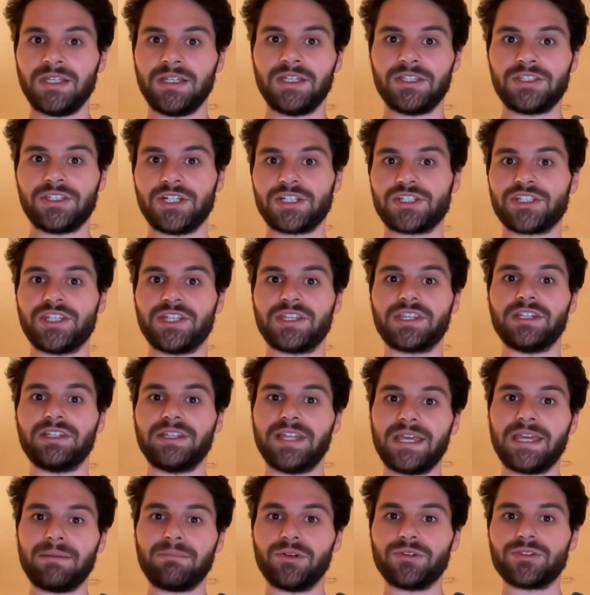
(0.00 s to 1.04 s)
such that the
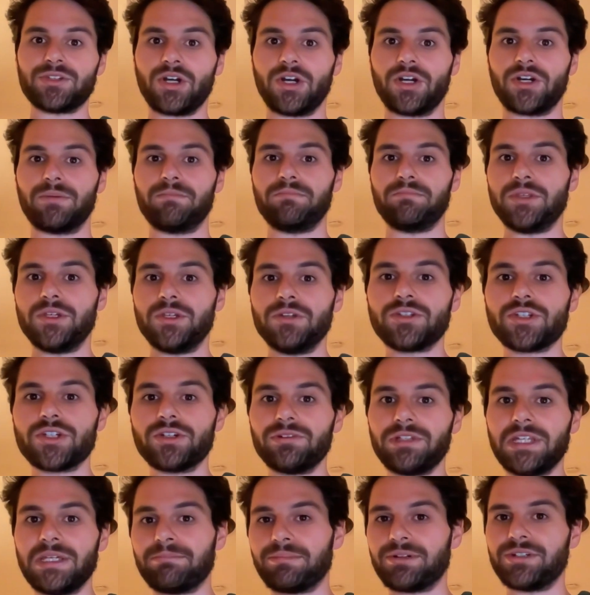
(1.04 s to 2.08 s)
labels are
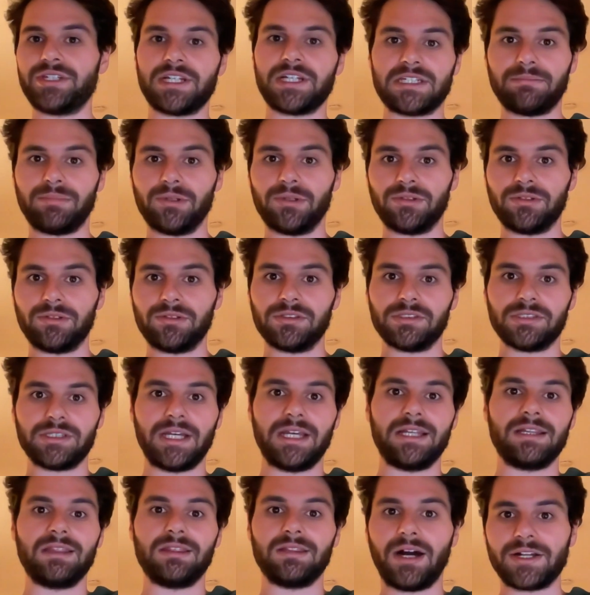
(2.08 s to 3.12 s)
mutually predictable
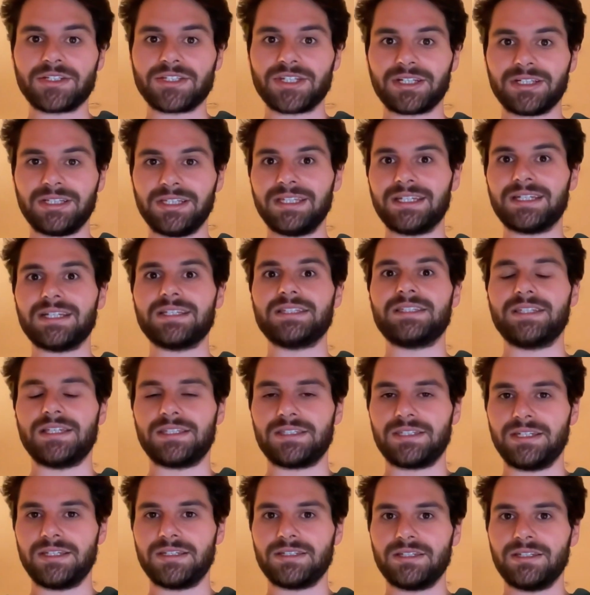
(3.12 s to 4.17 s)
and logically
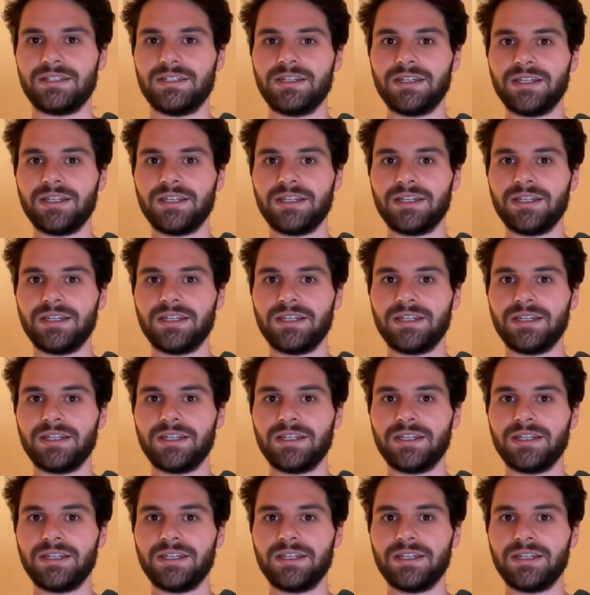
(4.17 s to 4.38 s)
consistent.